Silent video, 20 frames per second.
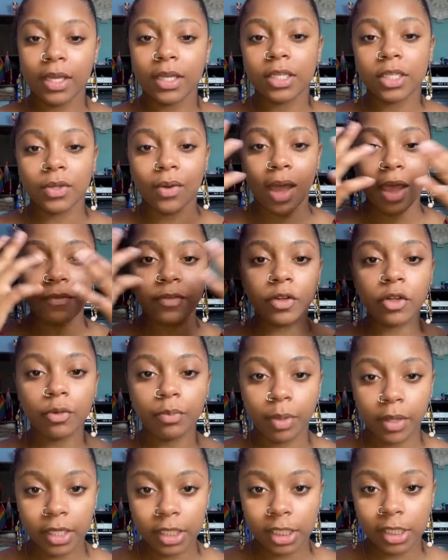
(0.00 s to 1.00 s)
So after you
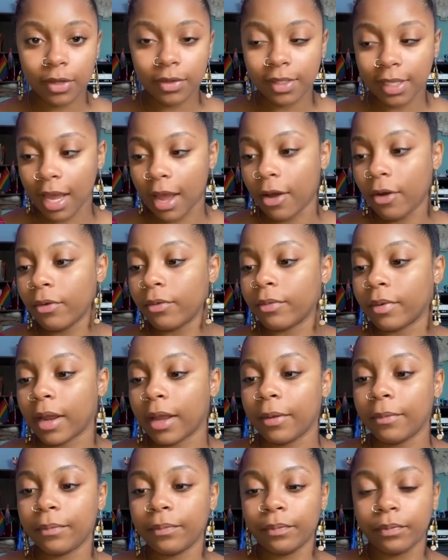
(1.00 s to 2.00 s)
brush those out,
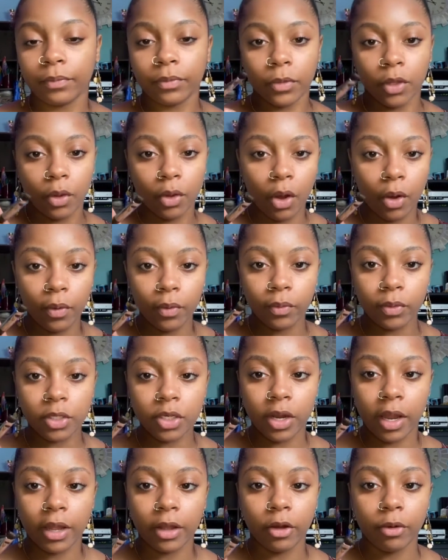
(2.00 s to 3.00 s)
right, you go in with
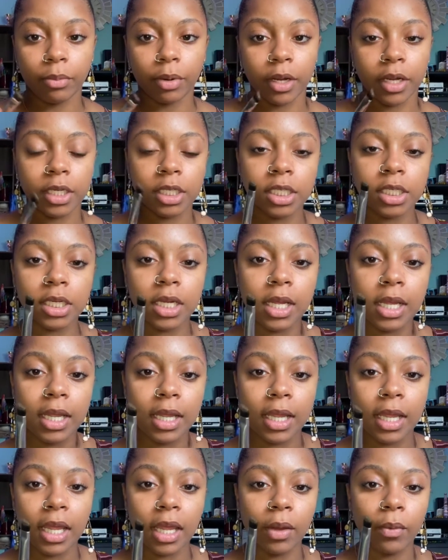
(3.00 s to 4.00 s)
your angle brush,
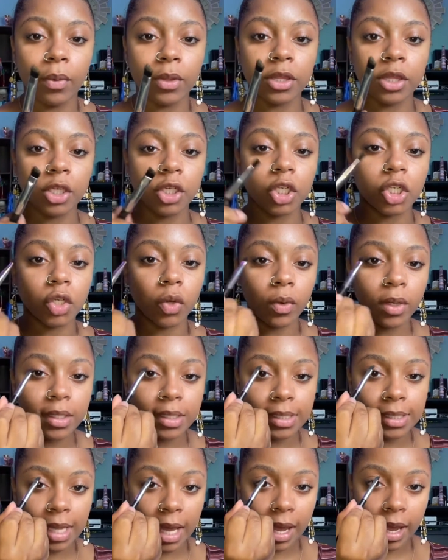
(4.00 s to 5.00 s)
and with the short
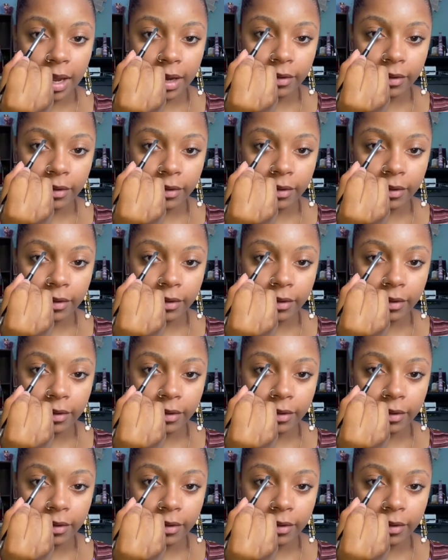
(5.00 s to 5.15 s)
side